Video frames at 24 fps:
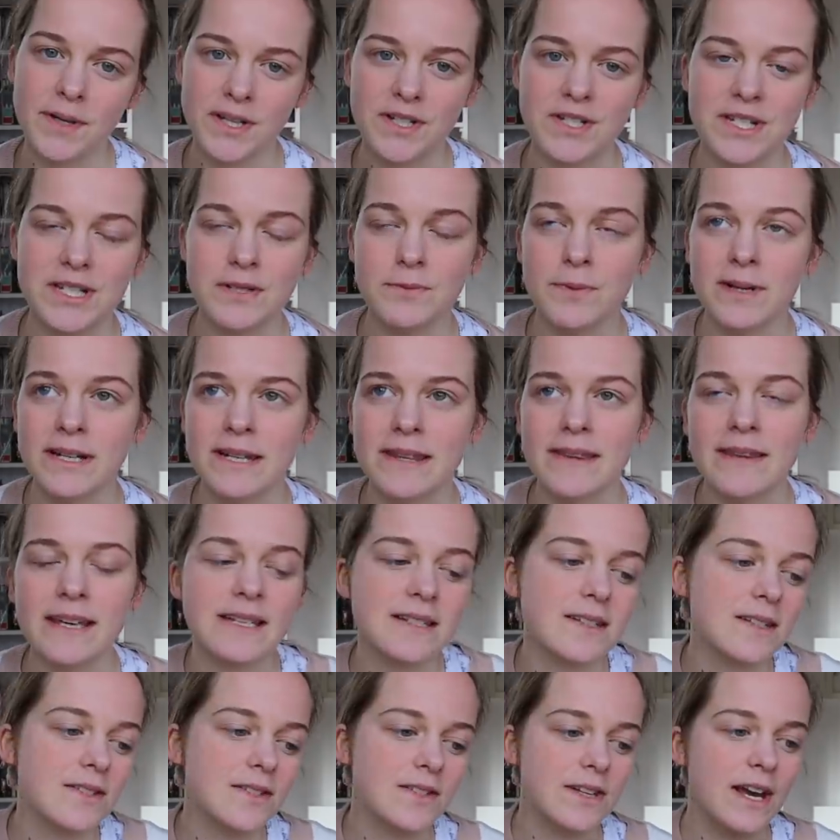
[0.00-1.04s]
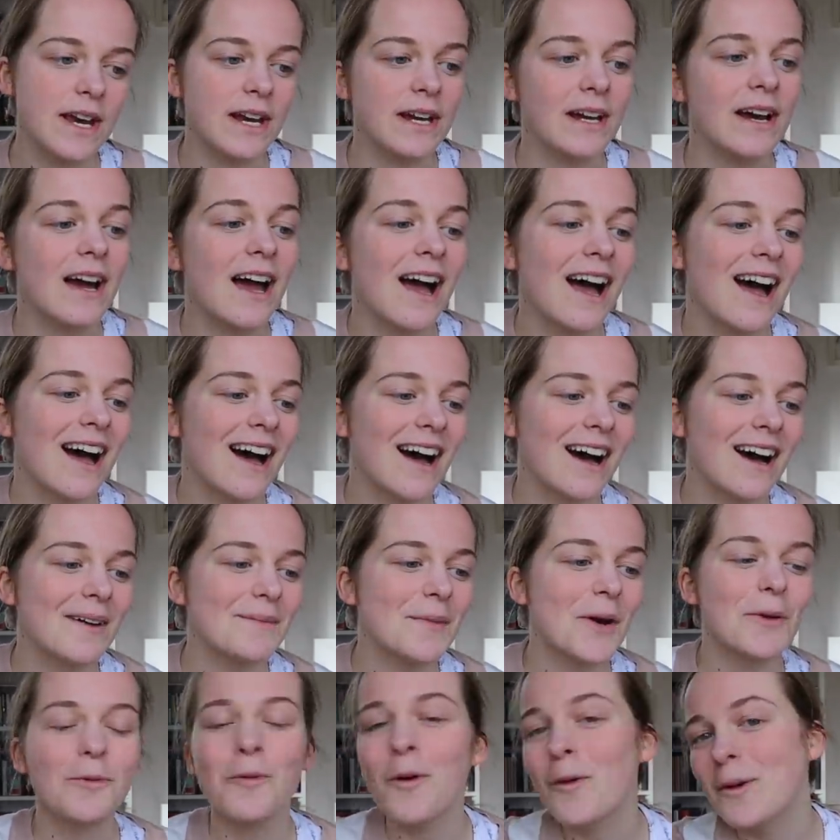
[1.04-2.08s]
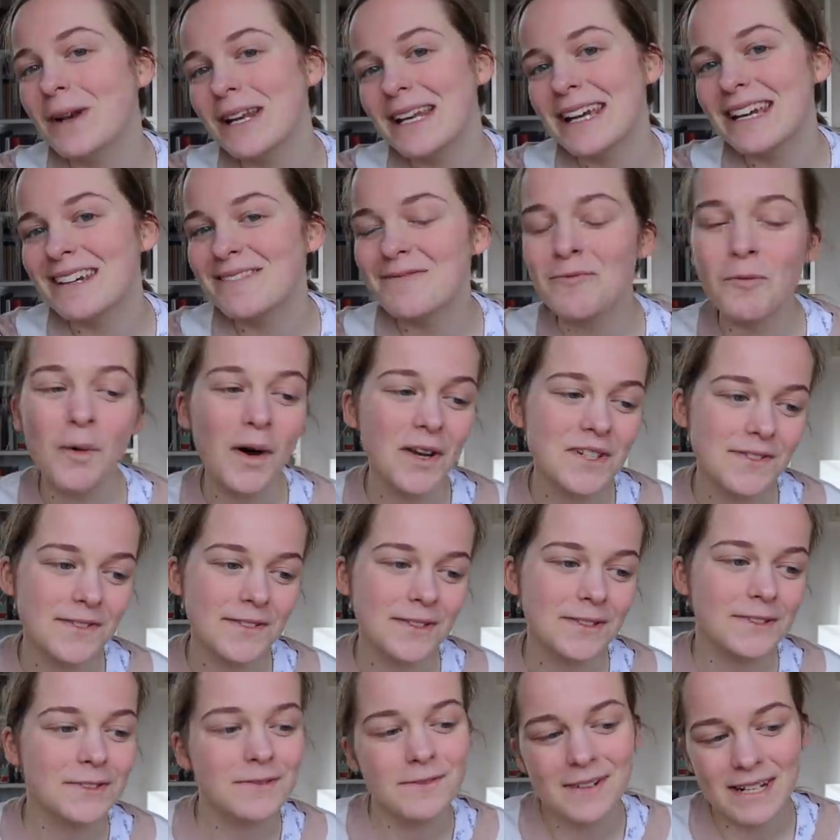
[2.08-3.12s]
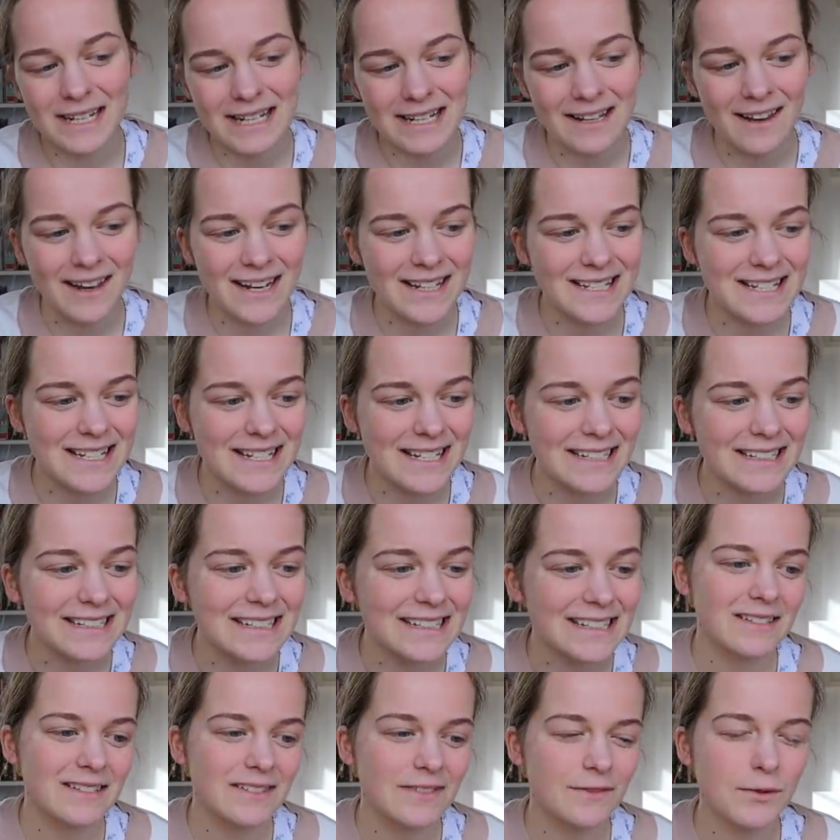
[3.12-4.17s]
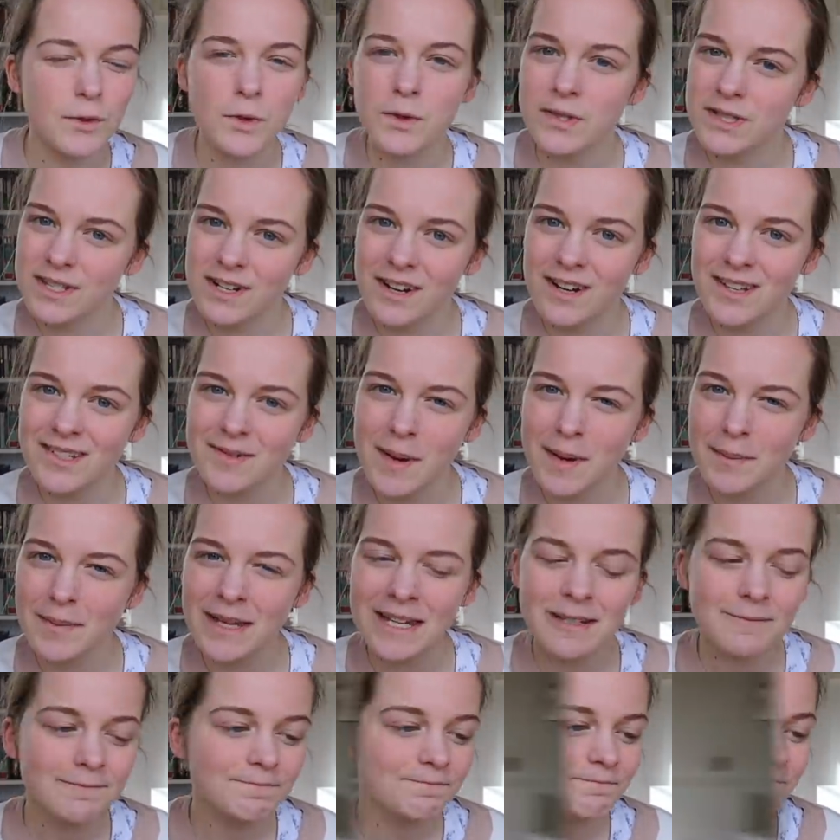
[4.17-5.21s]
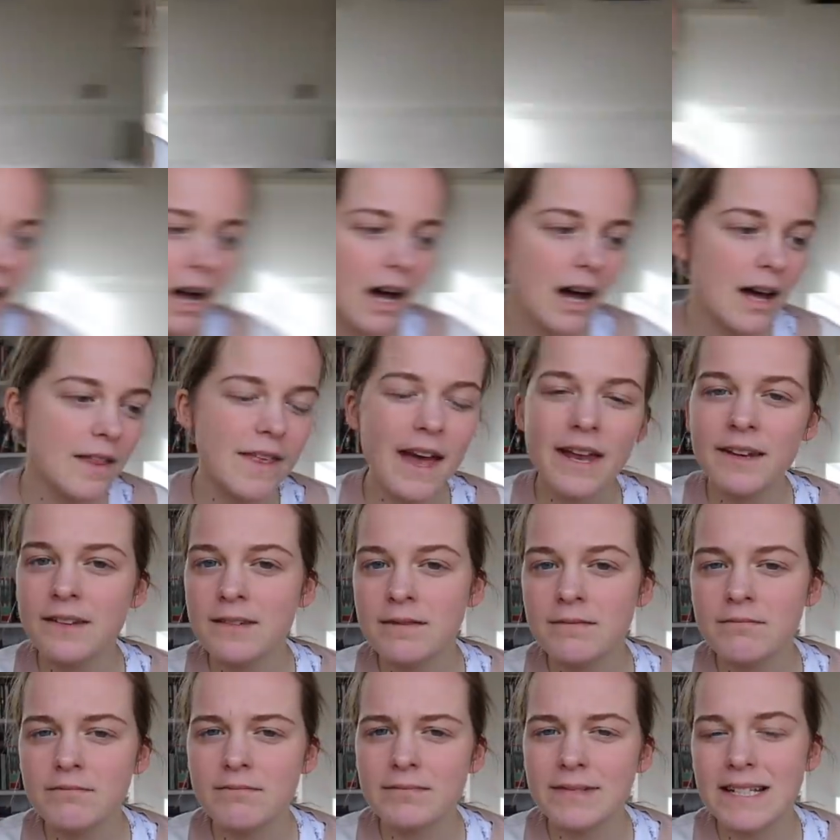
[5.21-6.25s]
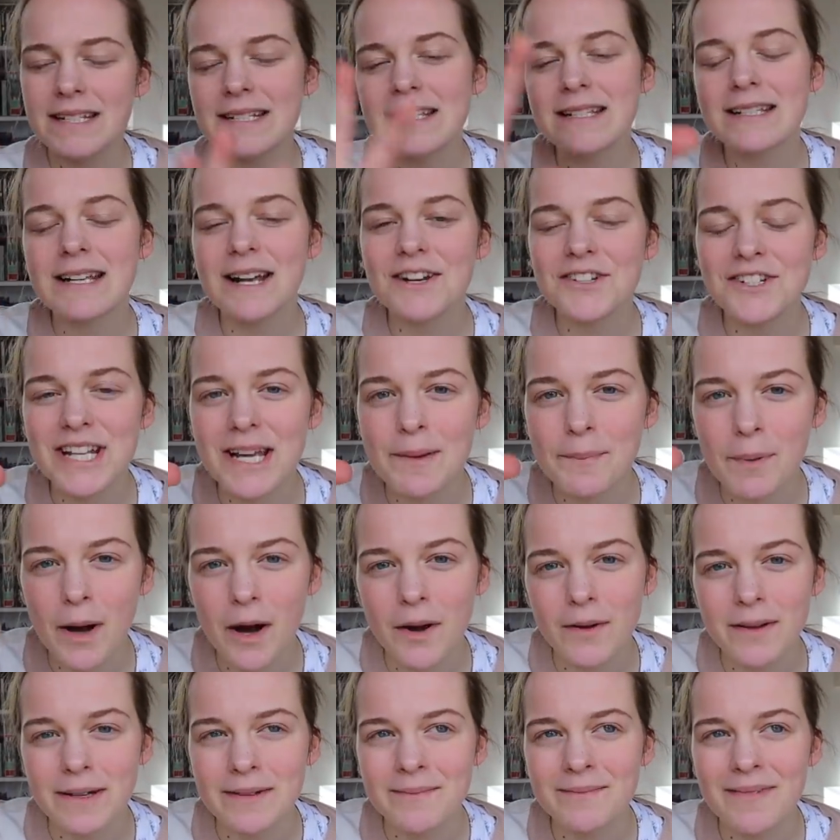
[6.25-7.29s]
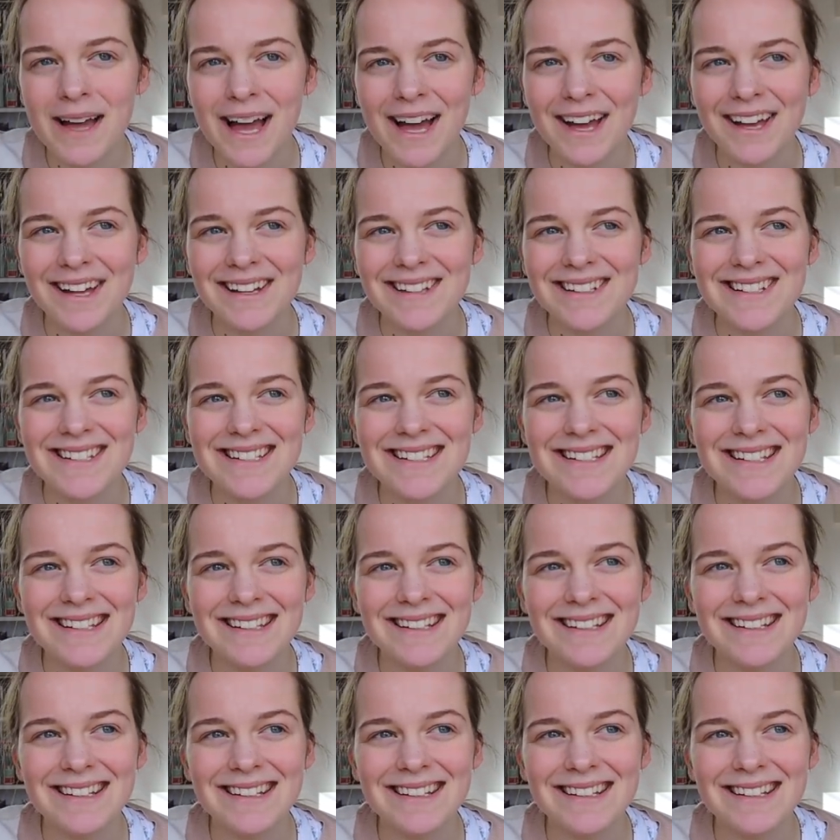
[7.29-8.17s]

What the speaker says: because she's written this. So Aurora Leigh, wonderful, really liked it. 4 stars maybe? Then this is actually a poem, and